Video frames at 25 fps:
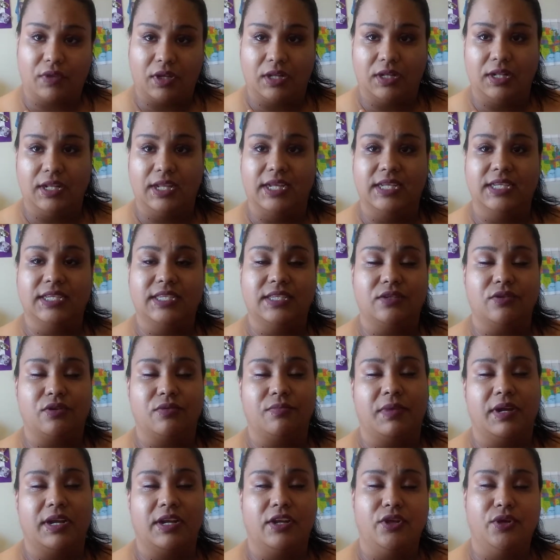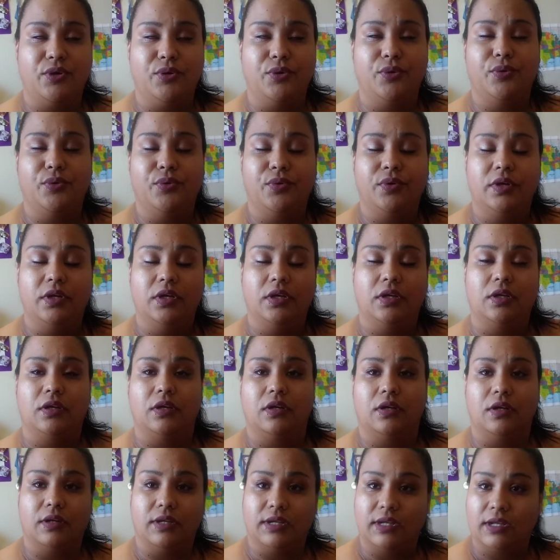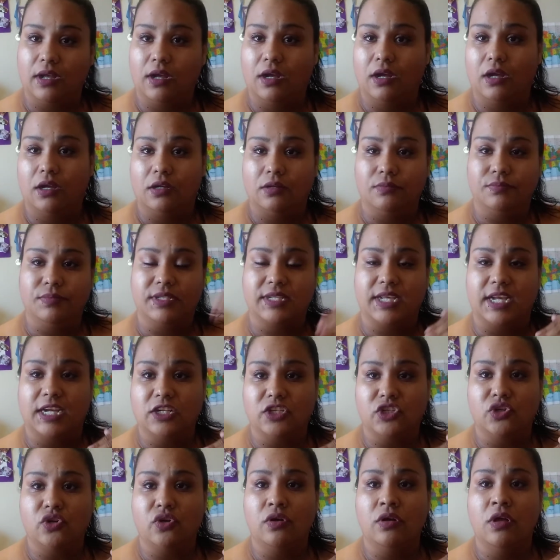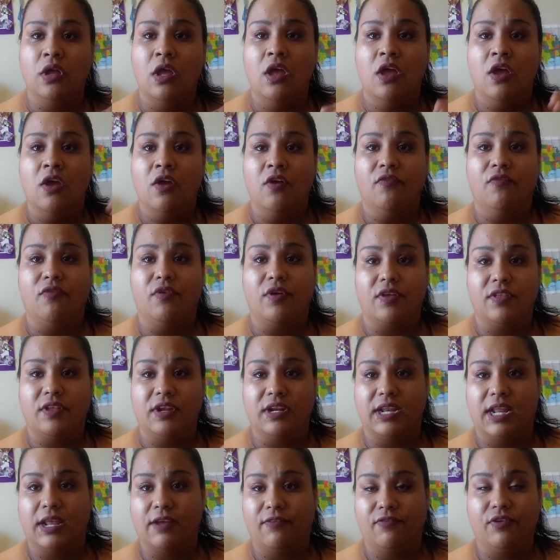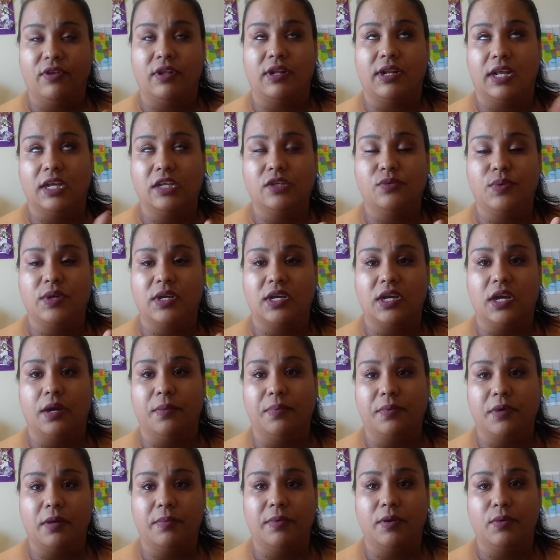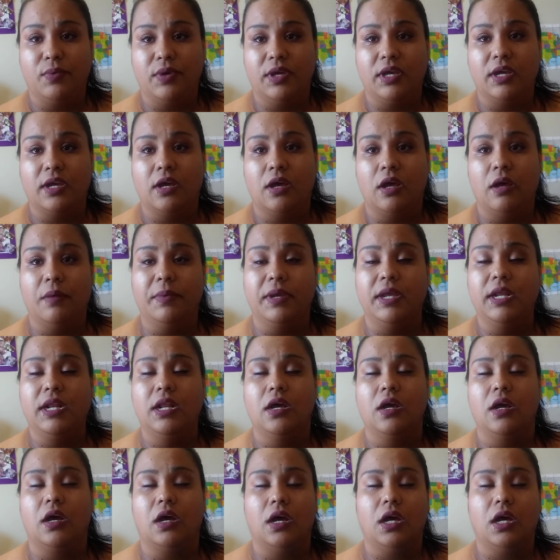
list, or my new schedule for the next week, upcoming week coming,